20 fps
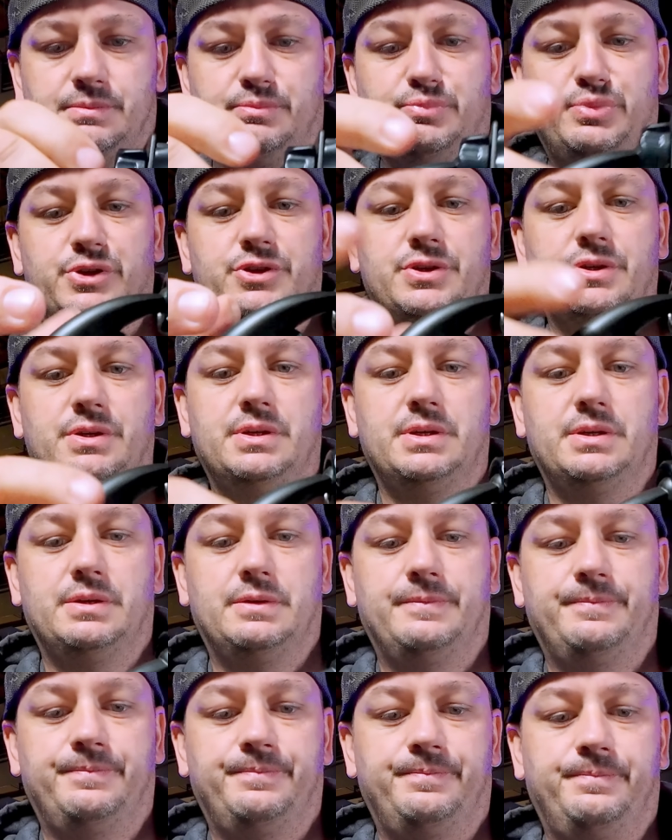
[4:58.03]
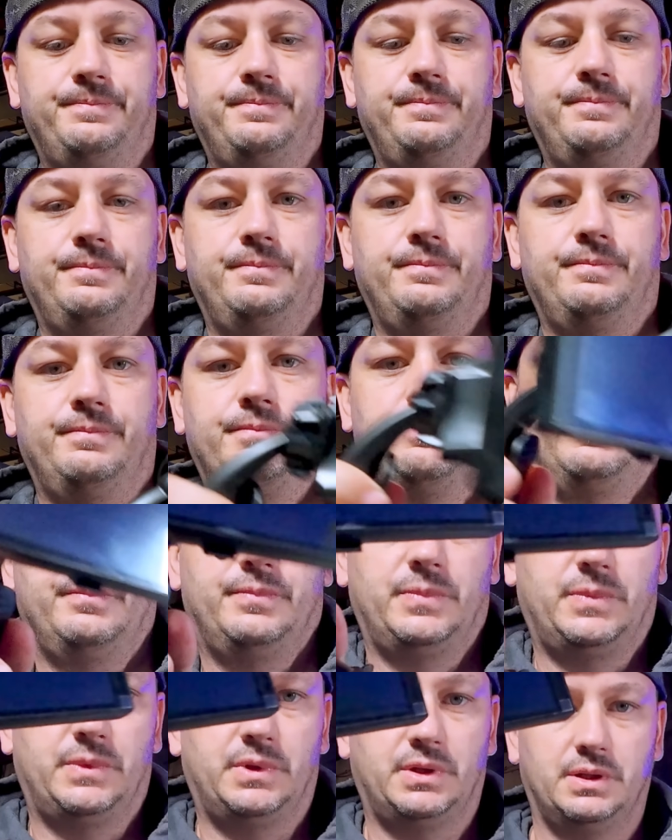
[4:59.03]
push on it,
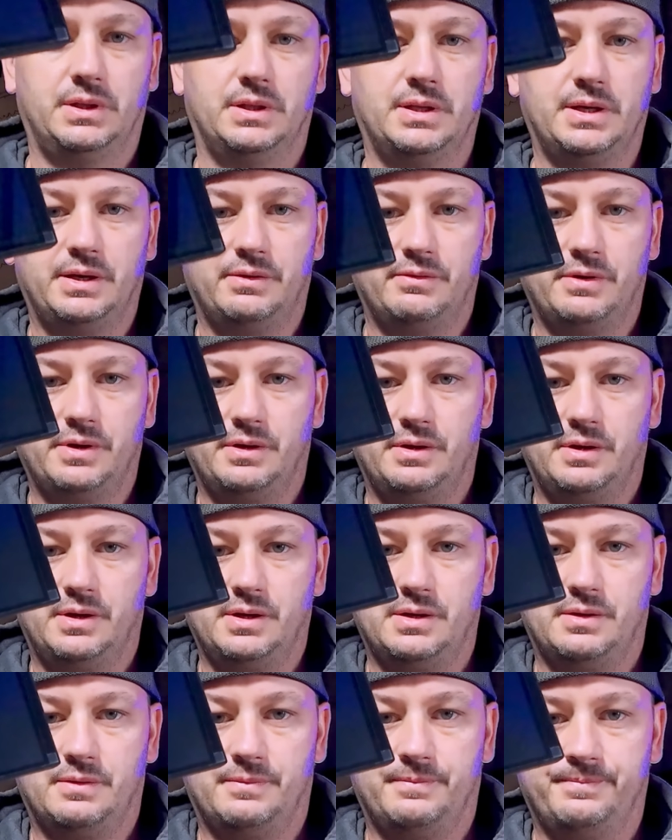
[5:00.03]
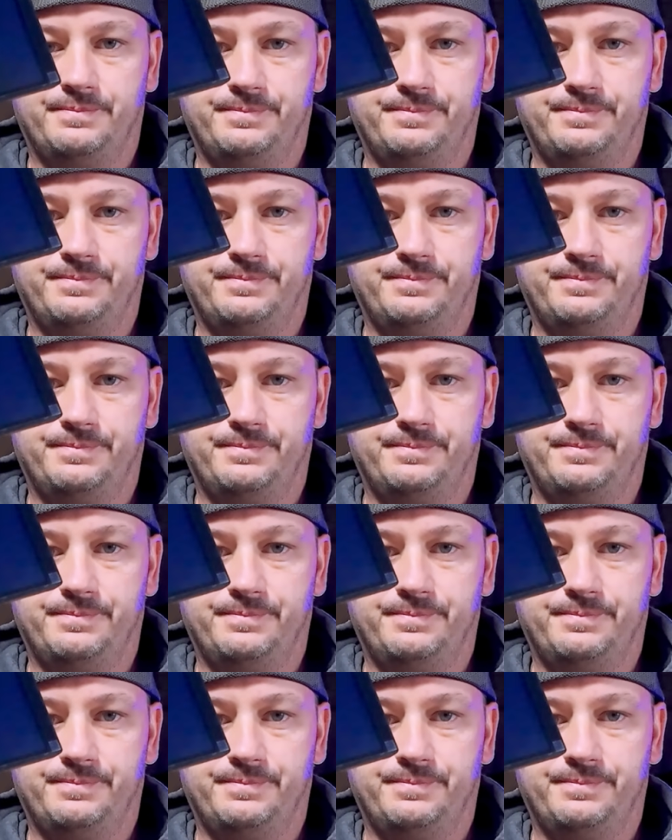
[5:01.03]
now you're ready to go.